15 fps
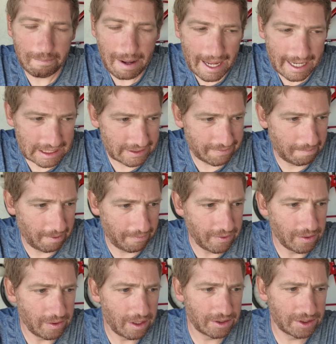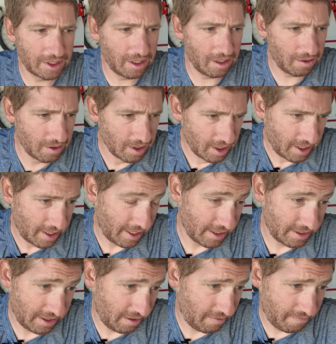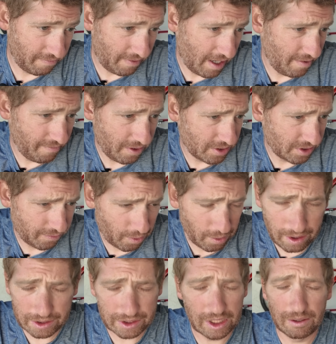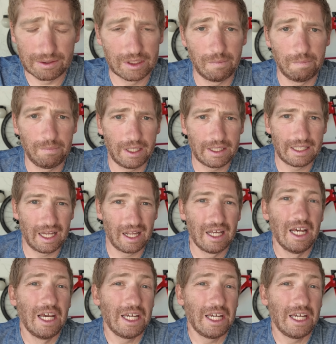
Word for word: Max from a few years ago guess like five years, four years ago, something like that,